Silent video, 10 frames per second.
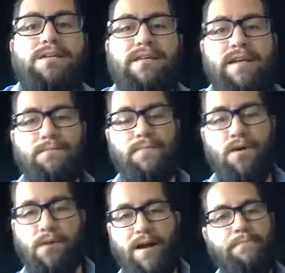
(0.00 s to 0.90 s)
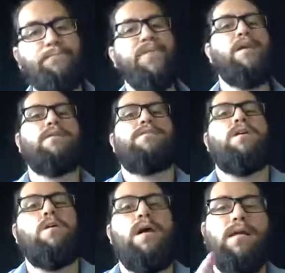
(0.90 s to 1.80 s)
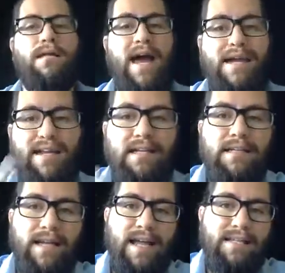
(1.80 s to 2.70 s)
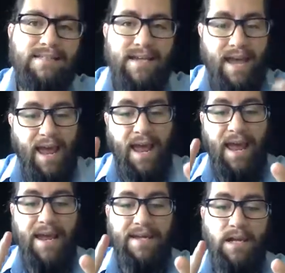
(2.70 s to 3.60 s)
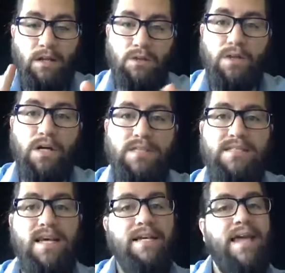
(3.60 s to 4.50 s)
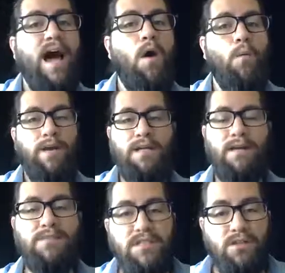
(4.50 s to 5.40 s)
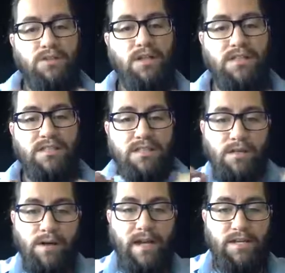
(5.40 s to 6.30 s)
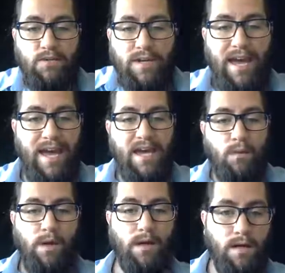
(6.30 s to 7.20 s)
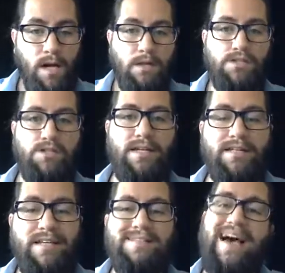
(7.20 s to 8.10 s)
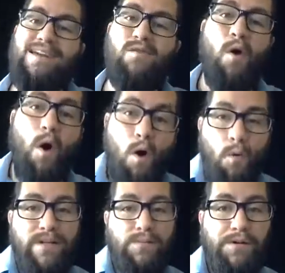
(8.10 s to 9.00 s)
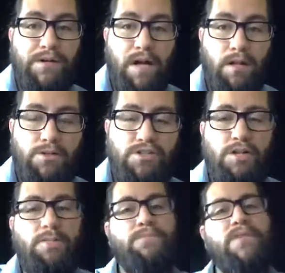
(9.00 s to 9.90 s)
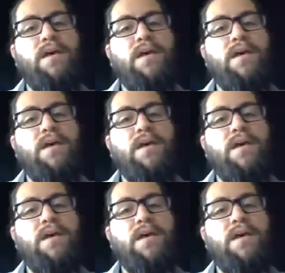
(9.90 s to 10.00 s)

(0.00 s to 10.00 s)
to them, all right? So lighting, lens, and looks. Now, when it comes to your looks, all right, you can wear a collared shirt like this. I don't always wear a collared shirt,